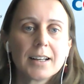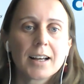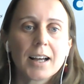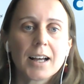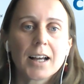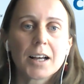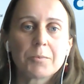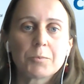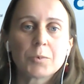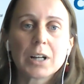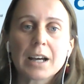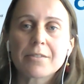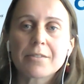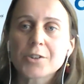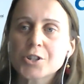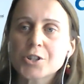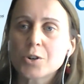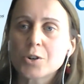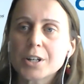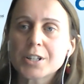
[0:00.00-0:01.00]
We'll have
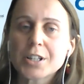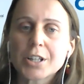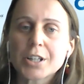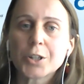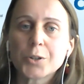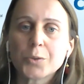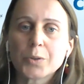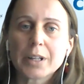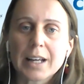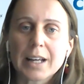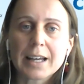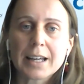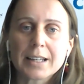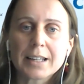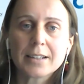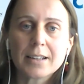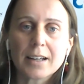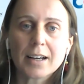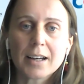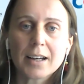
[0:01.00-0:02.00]
a short
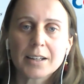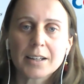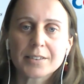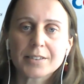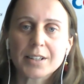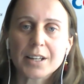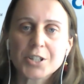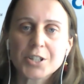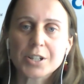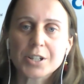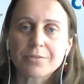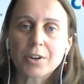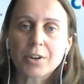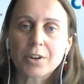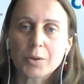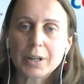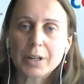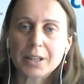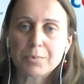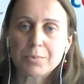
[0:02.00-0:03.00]
Q&A session
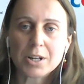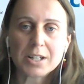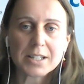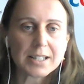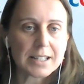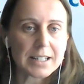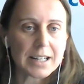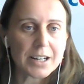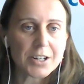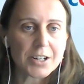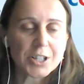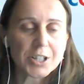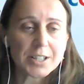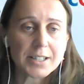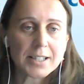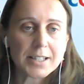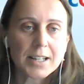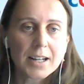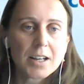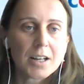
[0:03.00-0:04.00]
following the
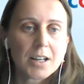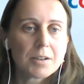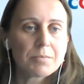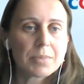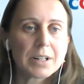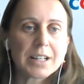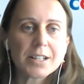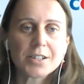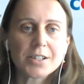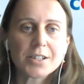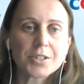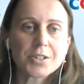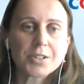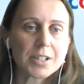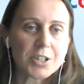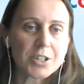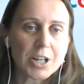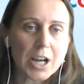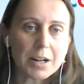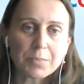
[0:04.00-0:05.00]
presentations. Please use
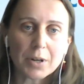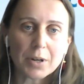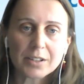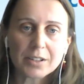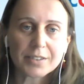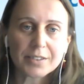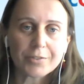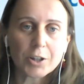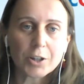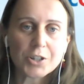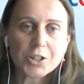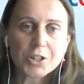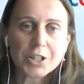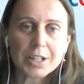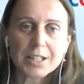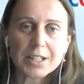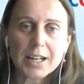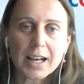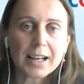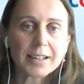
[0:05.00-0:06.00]
the chat box
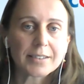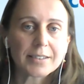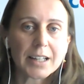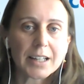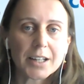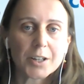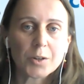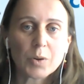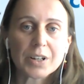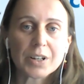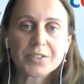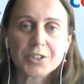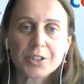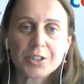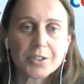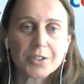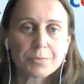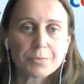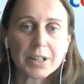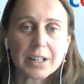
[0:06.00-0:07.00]
function to ask any
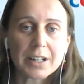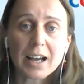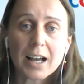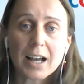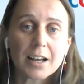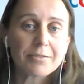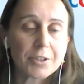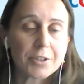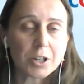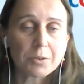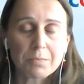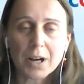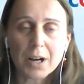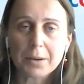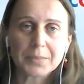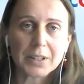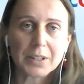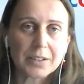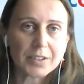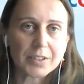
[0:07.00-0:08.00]
questions you might have. You can
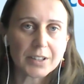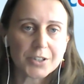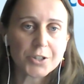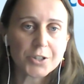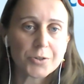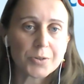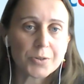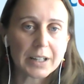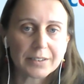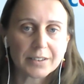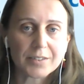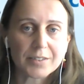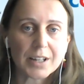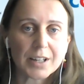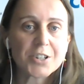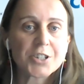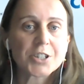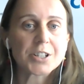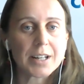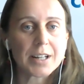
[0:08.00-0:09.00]
pop these in throughout the
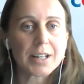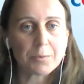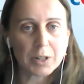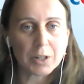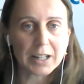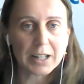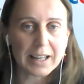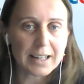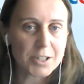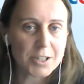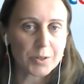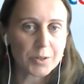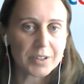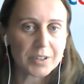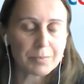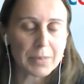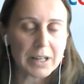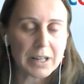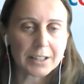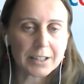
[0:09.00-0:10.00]
session and we'll get to
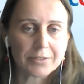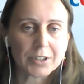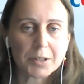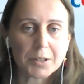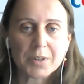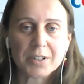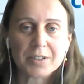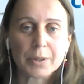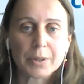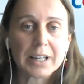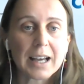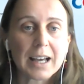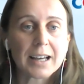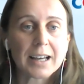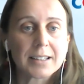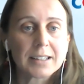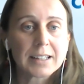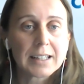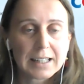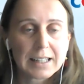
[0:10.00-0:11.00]
as many of them as we
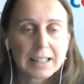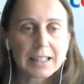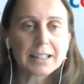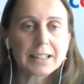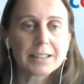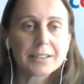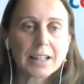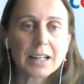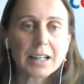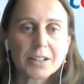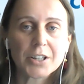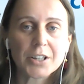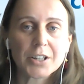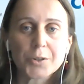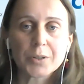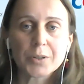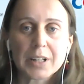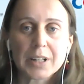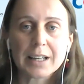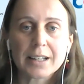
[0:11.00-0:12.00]
can in that
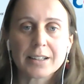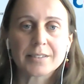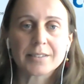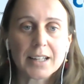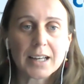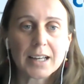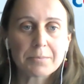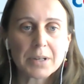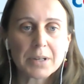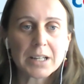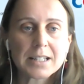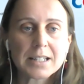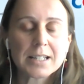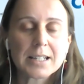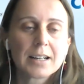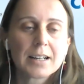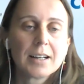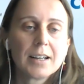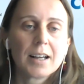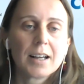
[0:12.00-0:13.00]
Q&A segment.
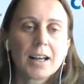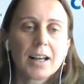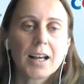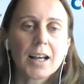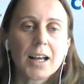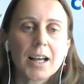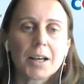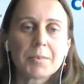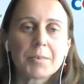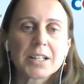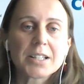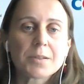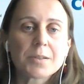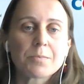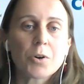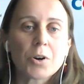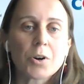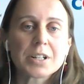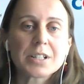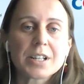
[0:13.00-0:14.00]
It's
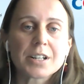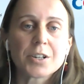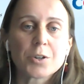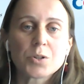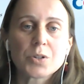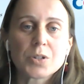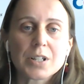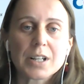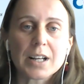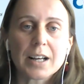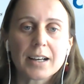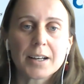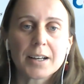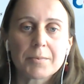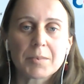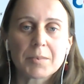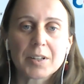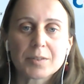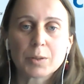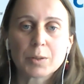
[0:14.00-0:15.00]
important to note
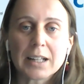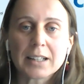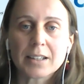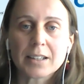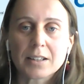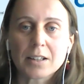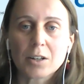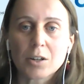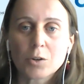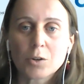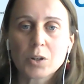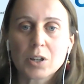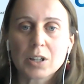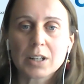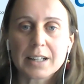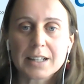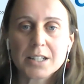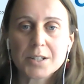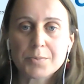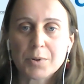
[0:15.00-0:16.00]
as well that the
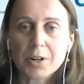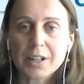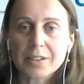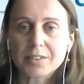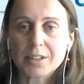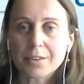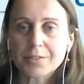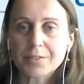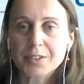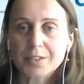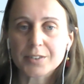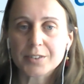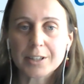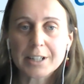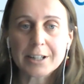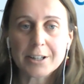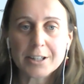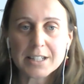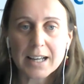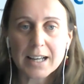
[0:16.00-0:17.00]
local enterprise offices are
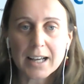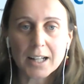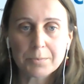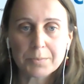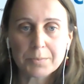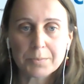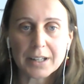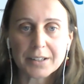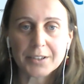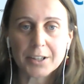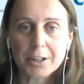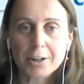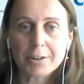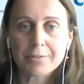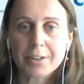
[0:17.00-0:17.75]
here to help and they're